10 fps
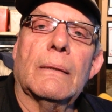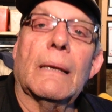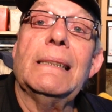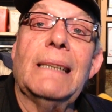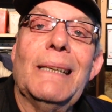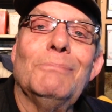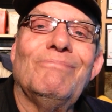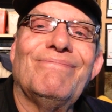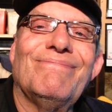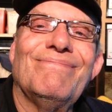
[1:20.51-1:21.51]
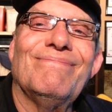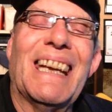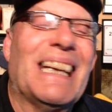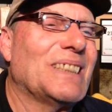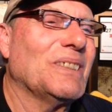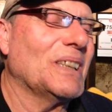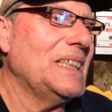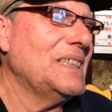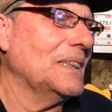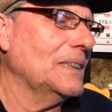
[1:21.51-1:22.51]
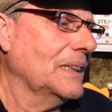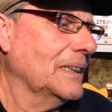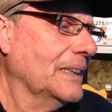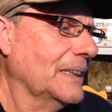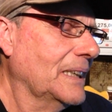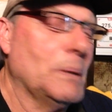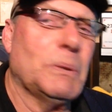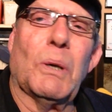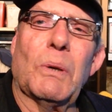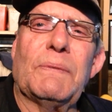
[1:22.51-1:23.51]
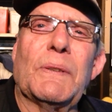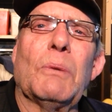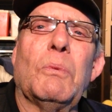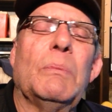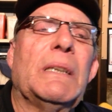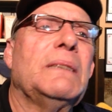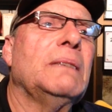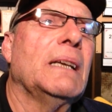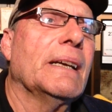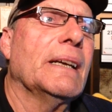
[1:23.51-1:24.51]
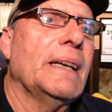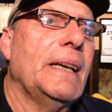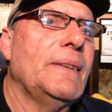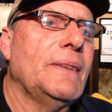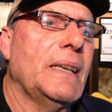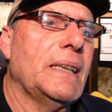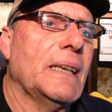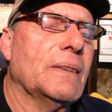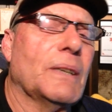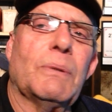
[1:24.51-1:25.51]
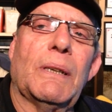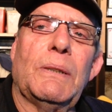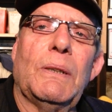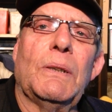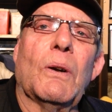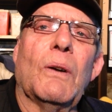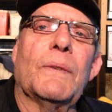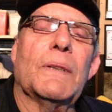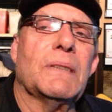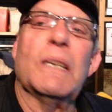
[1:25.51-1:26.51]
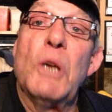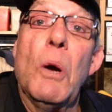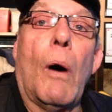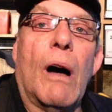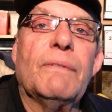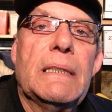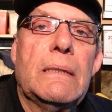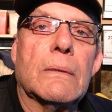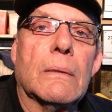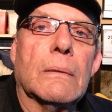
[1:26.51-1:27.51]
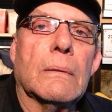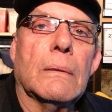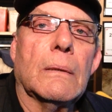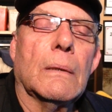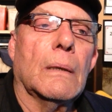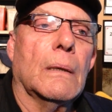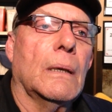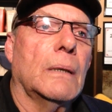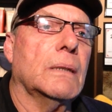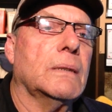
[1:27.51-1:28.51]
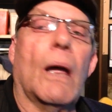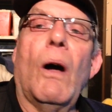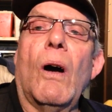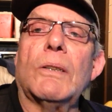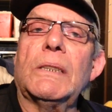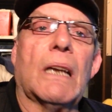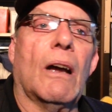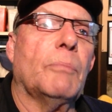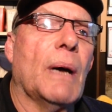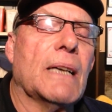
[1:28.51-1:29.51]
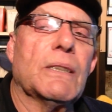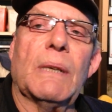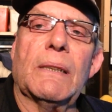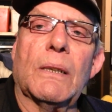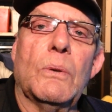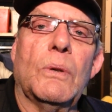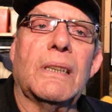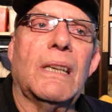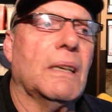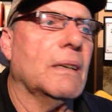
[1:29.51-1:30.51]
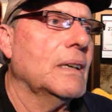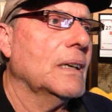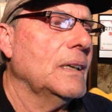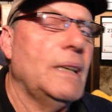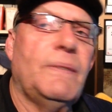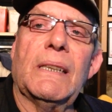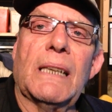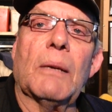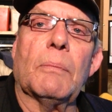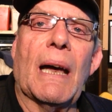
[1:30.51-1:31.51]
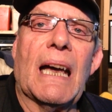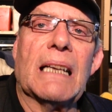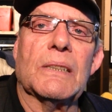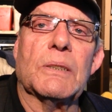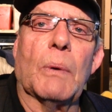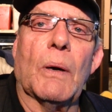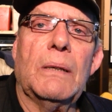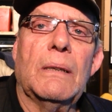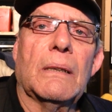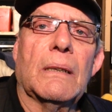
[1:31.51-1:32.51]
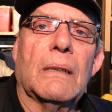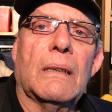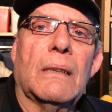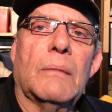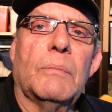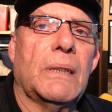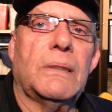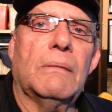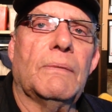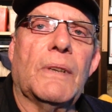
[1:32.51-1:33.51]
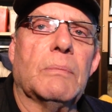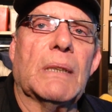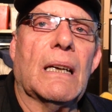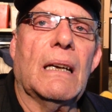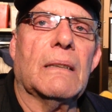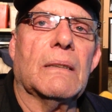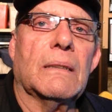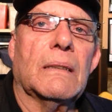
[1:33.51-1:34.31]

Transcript: ATM and it's a lot easier. It was alright for the woman in the credit union office, the new office, to say, oh, just go and park around the corner. Yeah, if you can get a parking spot, but you invariably can't.